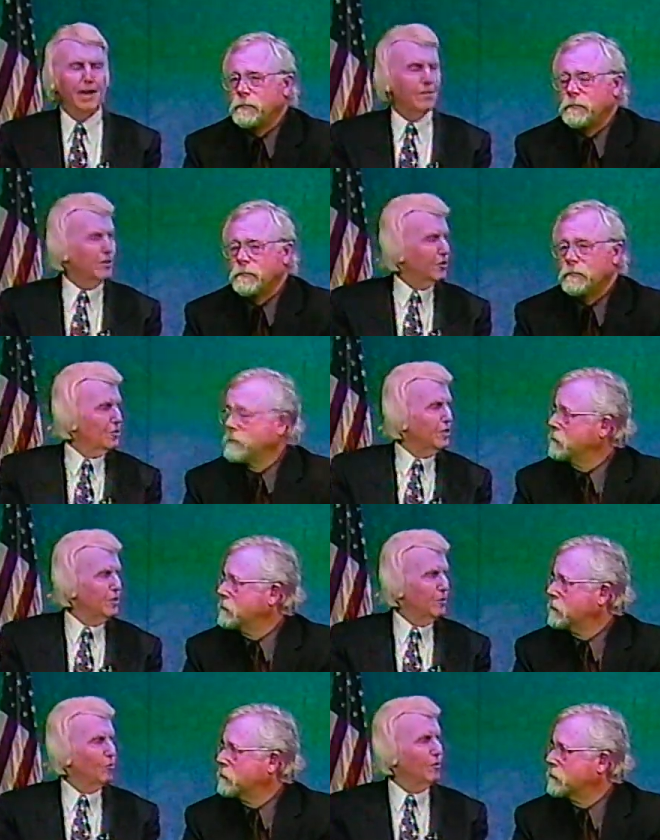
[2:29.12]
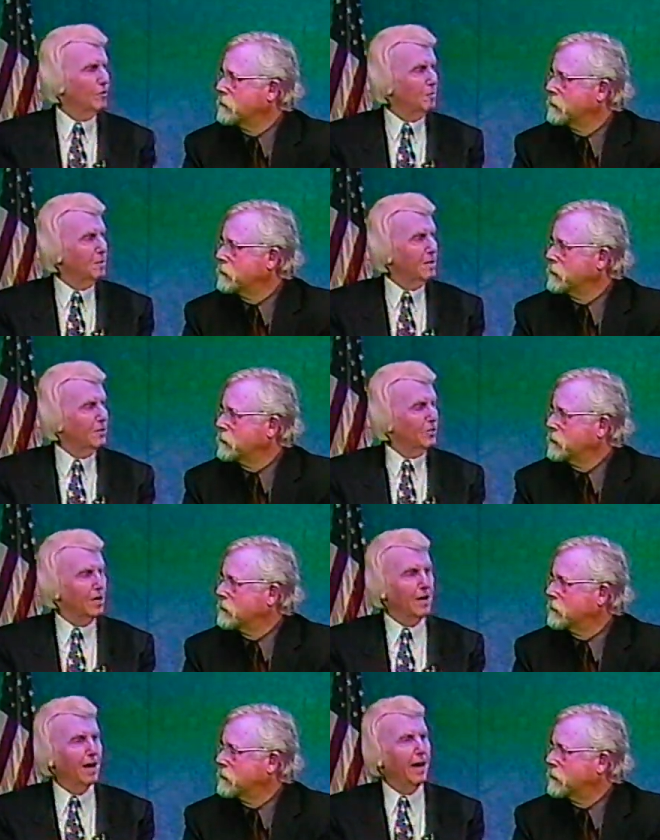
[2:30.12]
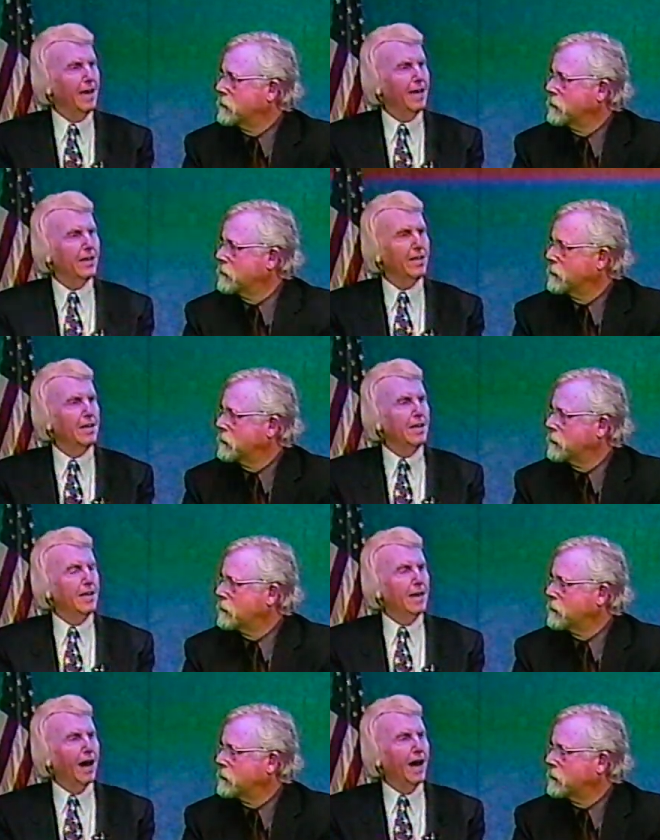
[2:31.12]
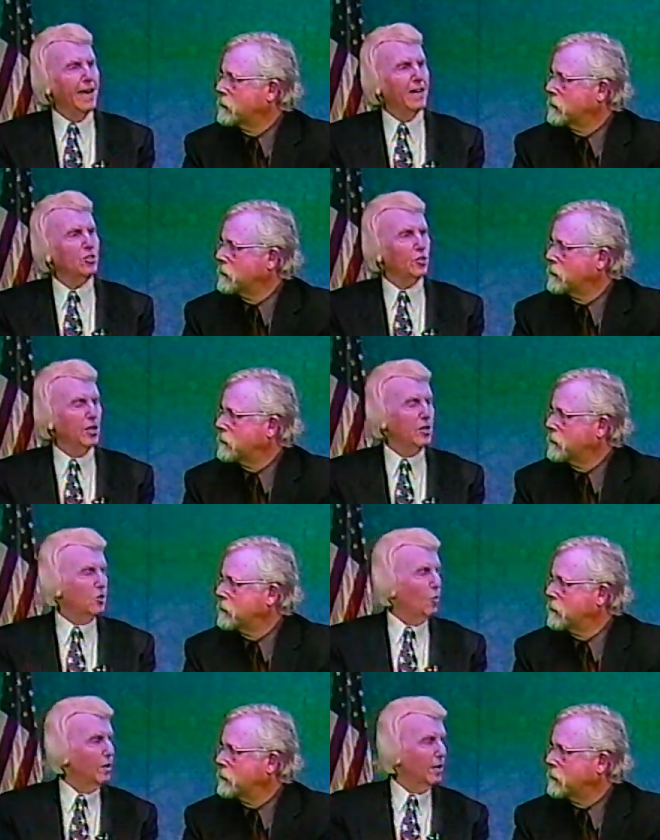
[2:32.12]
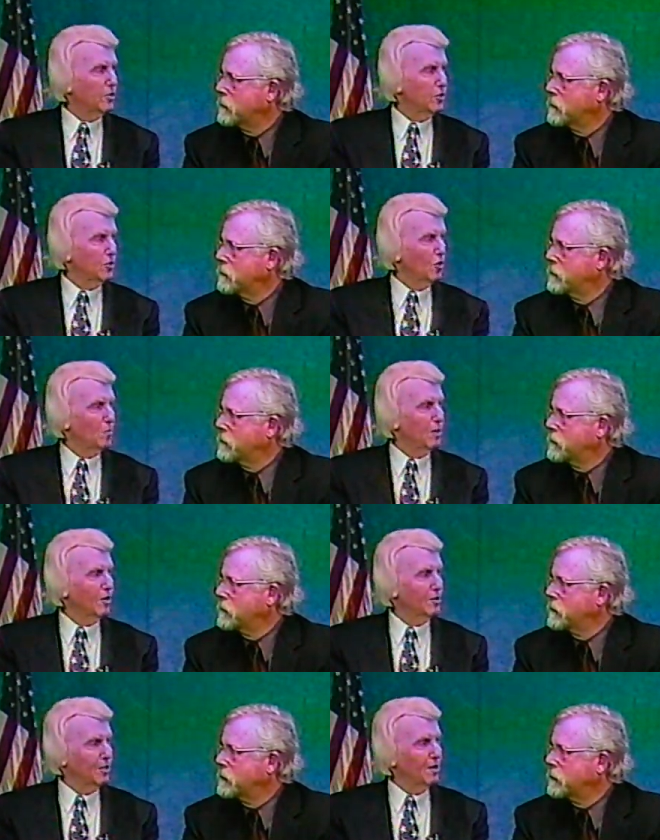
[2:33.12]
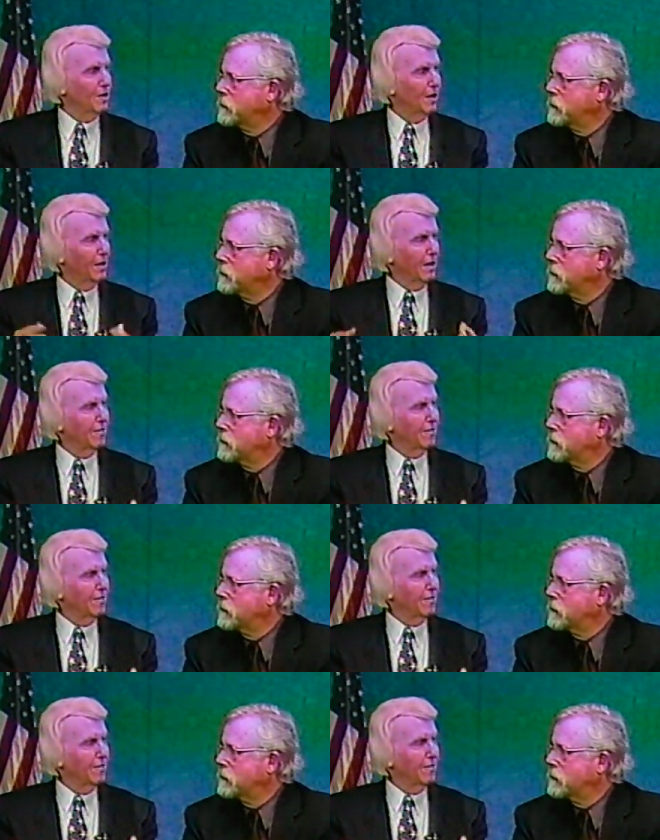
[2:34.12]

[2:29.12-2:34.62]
Speaker 1: I have an attorney who wrote to me and said I had I hesitated going on your show because uh,